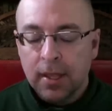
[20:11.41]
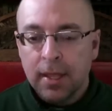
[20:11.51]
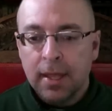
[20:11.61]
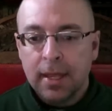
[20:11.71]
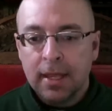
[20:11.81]

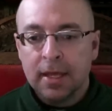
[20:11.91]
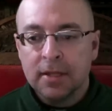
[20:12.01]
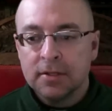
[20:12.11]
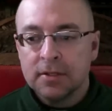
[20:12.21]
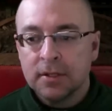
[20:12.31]

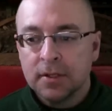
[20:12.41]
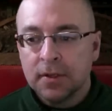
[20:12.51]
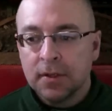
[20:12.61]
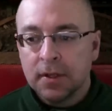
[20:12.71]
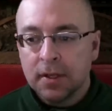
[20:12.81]
And,
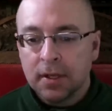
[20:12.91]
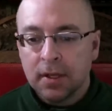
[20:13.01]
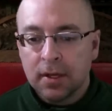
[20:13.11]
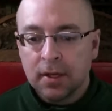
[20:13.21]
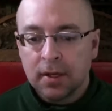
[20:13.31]

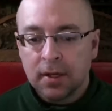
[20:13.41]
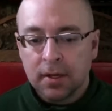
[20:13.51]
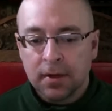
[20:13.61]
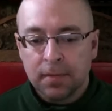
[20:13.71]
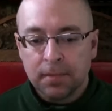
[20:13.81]

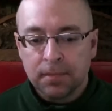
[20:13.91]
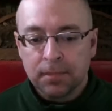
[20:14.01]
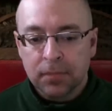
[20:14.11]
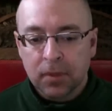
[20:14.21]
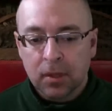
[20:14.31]
um,
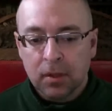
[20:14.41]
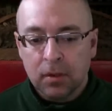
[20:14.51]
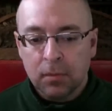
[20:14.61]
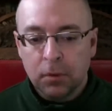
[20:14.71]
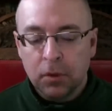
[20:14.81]

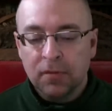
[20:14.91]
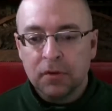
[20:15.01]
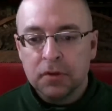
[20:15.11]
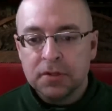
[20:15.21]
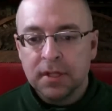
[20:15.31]
but you have to
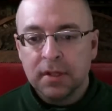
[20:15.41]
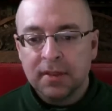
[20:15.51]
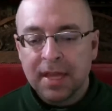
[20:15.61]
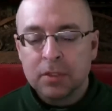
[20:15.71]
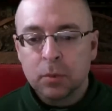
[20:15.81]
understand that
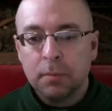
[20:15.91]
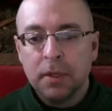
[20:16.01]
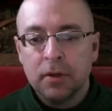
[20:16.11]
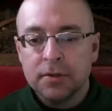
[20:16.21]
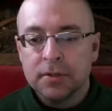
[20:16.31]
that's what
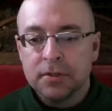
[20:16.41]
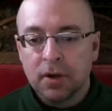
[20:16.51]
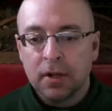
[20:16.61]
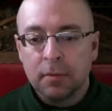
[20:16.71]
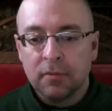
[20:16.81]
Peterson's
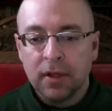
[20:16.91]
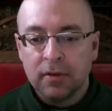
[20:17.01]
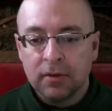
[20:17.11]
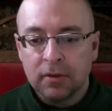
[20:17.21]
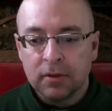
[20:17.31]
trying to
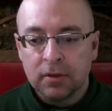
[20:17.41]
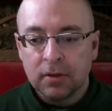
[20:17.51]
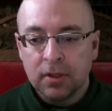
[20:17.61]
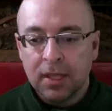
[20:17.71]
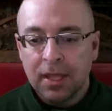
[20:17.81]
prevent.
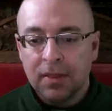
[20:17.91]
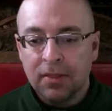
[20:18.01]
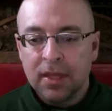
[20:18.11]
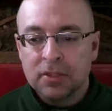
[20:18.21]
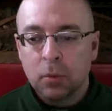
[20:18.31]
And
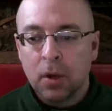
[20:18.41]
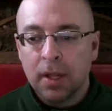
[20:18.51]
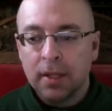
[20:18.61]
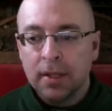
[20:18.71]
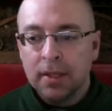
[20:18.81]
that's
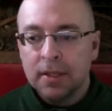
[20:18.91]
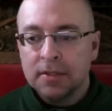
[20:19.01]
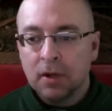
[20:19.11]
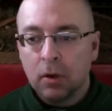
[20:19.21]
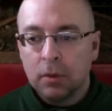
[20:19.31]
why he's
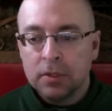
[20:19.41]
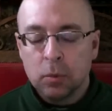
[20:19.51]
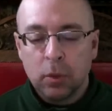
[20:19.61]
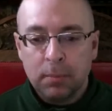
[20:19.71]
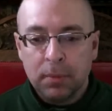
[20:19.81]
always
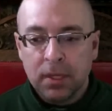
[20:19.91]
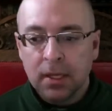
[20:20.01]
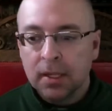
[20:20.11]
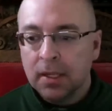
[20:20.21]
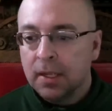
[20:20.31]

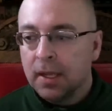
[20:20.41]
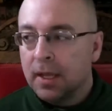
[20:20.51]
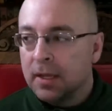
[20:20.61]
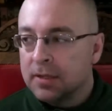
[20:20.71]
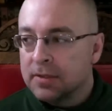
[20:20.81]
weeping
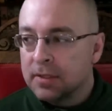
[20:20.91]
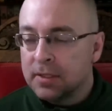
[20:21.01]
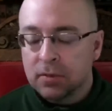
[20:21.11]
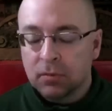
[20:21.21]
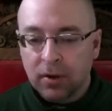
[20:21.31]
and he's, he's
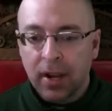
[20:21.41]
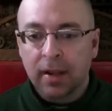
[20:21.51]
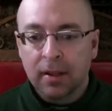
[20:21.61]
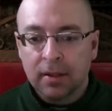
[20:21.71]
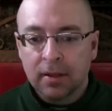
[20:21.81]
a
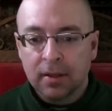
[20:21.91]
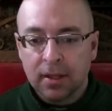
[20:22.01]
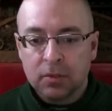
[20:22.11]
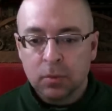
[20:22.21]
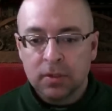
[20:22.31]
wreck.
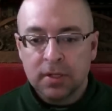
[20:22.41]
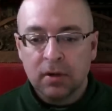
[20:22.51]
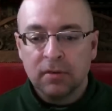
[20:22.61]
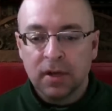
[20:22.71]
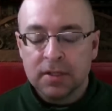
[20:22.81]
That's what
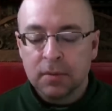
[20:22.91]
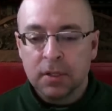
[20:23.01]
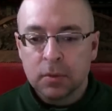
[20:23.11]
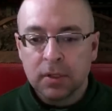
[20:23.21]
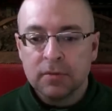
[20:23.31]
terrifies him.
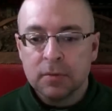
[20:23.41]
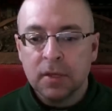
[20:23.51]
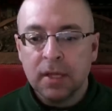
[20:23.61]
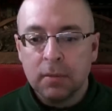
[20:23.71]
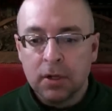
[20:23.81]
That's what gives him
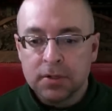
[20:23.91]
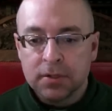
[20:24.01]
nightmares.